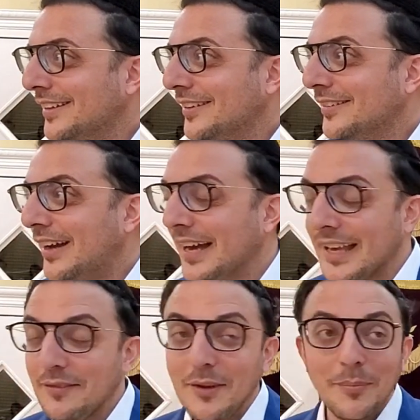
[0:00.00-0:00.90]
So I
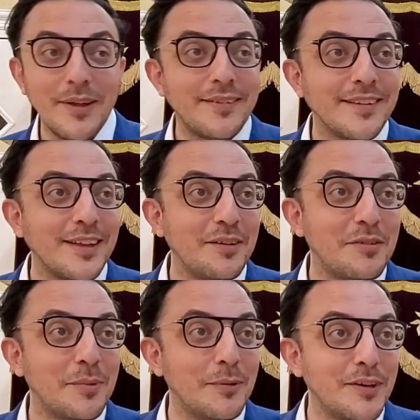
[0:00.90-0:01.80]
gave you a blessing that you
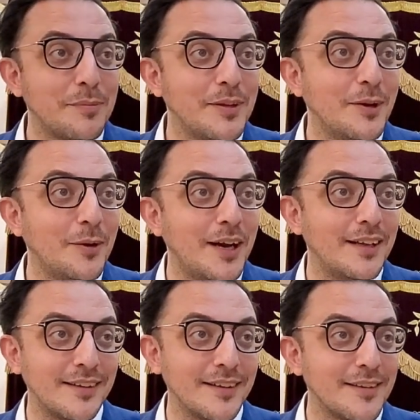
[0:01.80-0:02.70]
should be rich
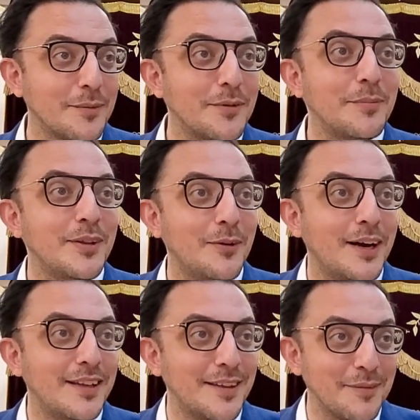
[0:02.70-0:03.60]
midoraita. He said, what does
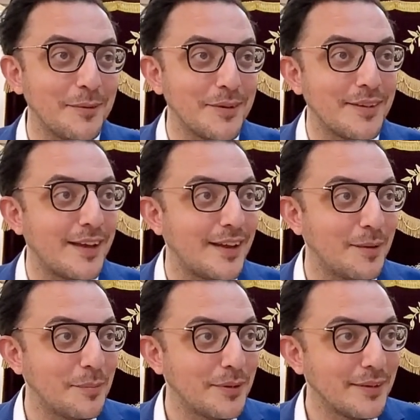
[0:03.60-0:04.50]
midoraita mean? What does that
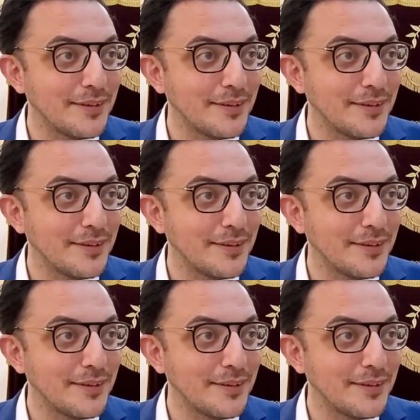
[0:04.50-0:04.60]
help?